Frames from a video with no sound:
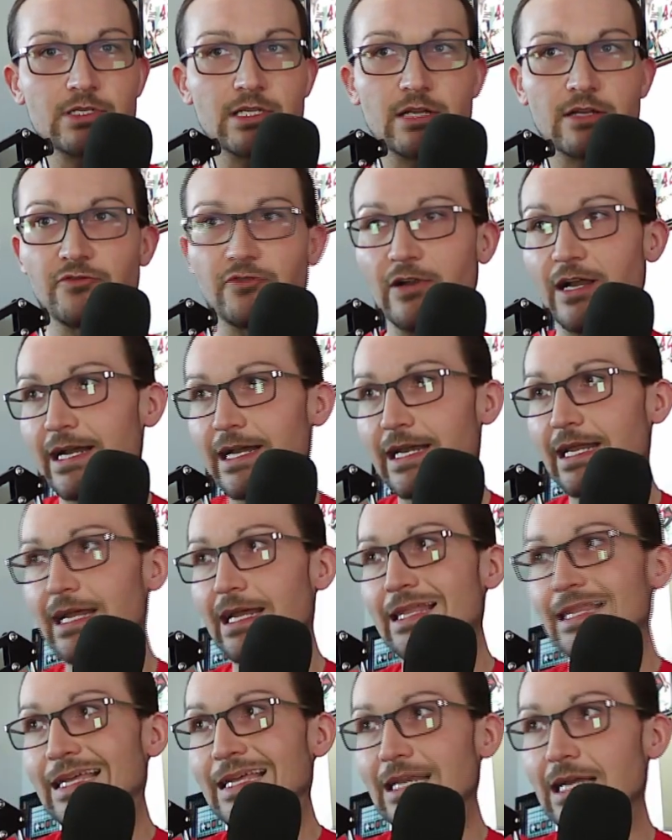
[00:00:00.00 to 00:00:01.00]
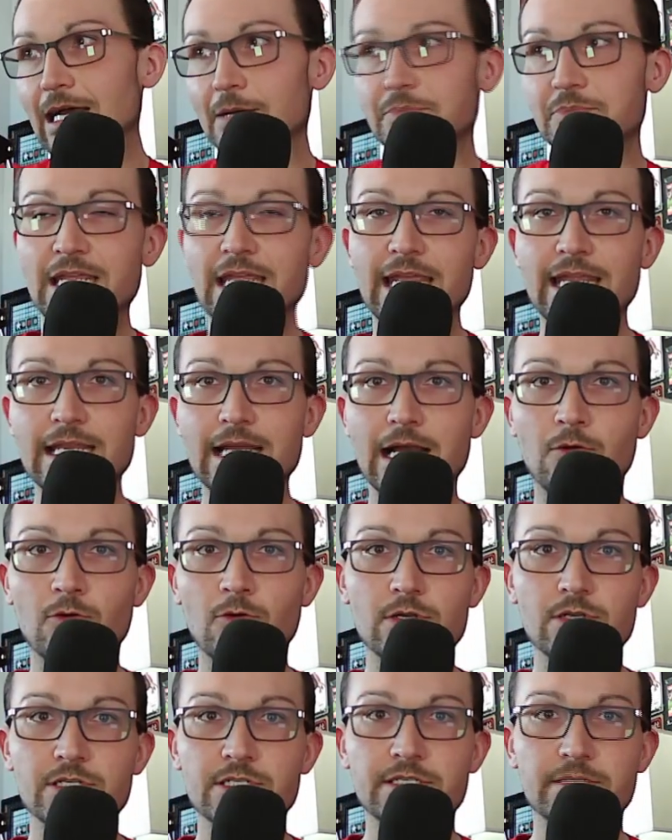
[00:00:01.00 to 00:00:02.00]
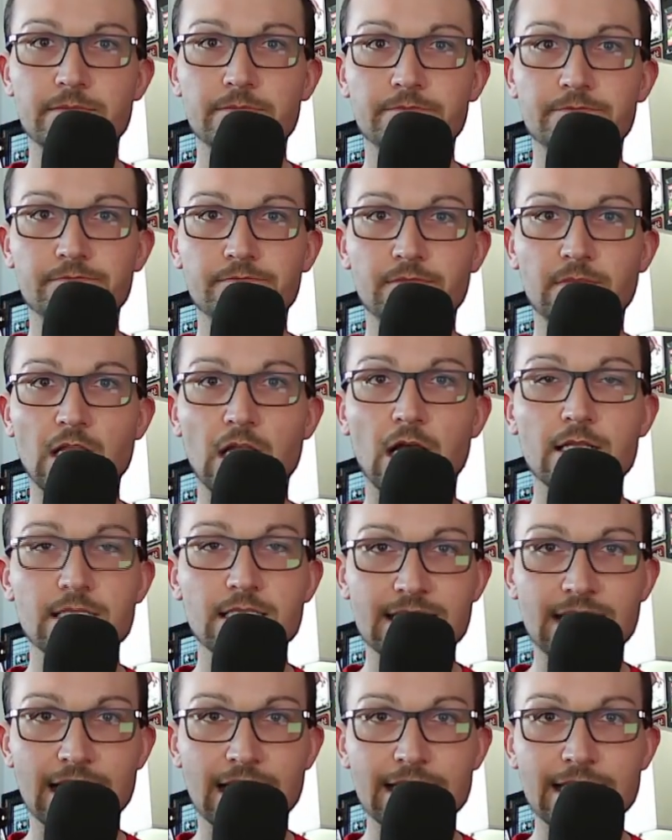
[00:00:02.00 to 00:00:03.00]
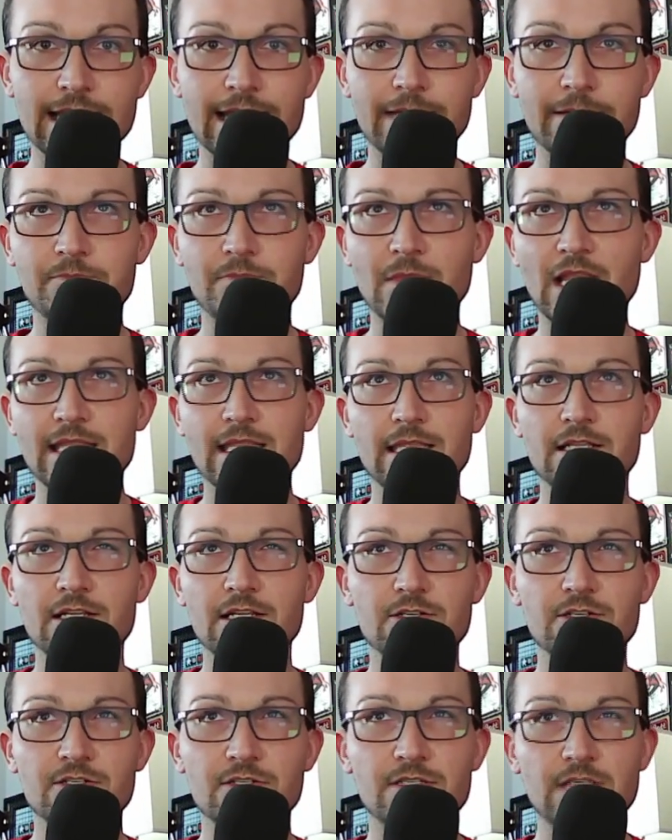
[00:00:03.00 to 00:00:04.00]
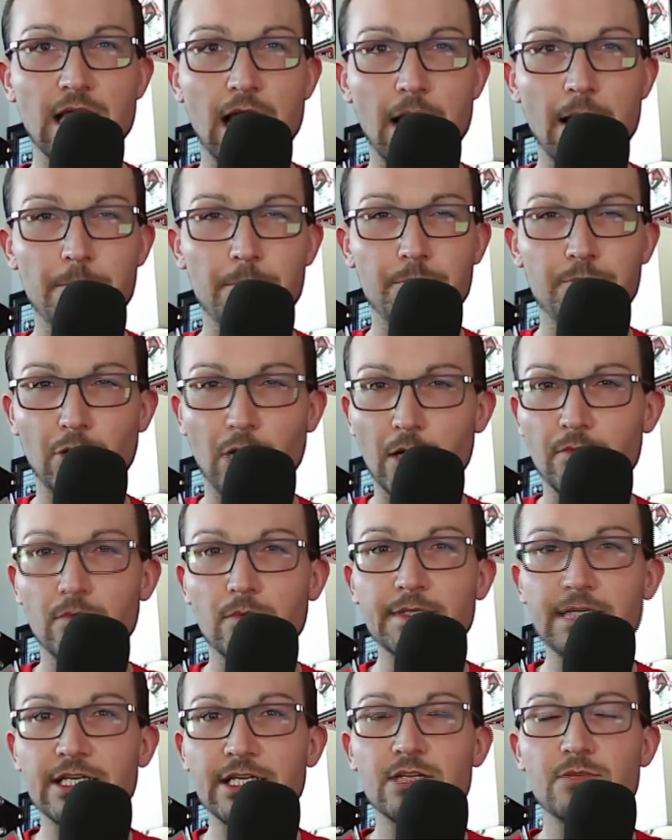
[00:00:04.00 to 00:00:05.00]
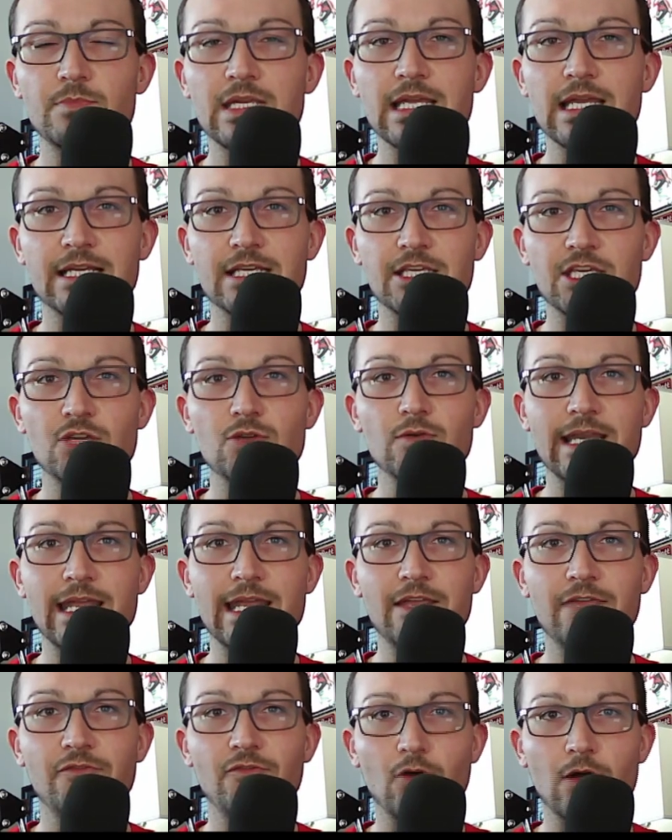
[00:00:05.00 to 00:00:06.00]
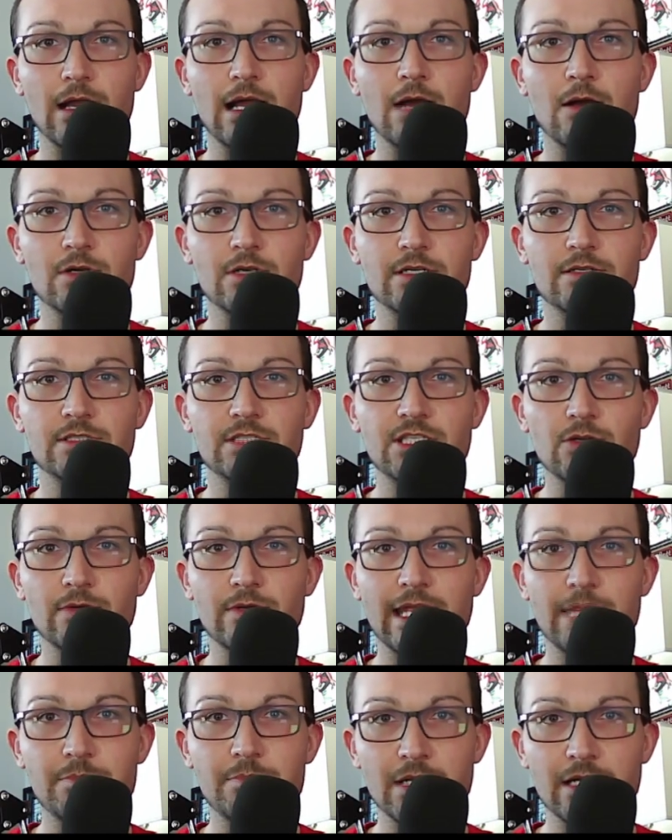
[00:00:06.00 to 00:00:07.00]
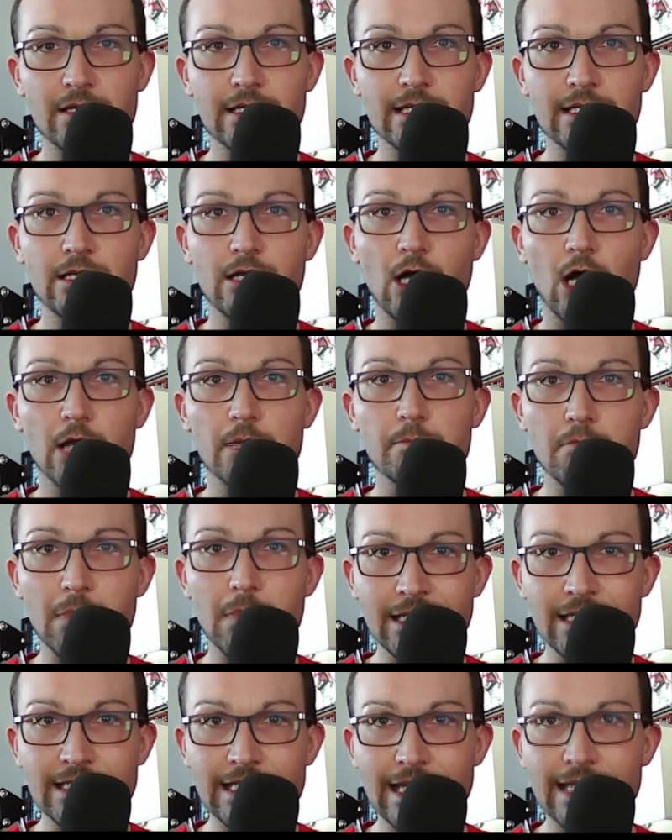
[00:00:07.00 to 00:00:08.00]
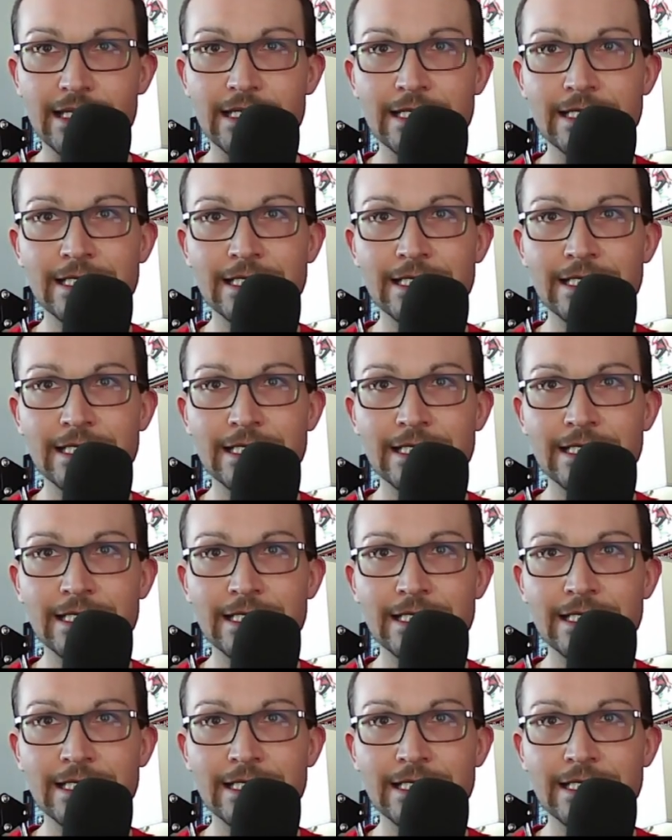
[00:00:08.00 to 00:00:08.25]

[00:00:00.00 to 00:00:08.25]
on Friday, and then up to 8 hours on Sunday. And then there's probably going to be a Q&A, 4-hour Q&A period on Monday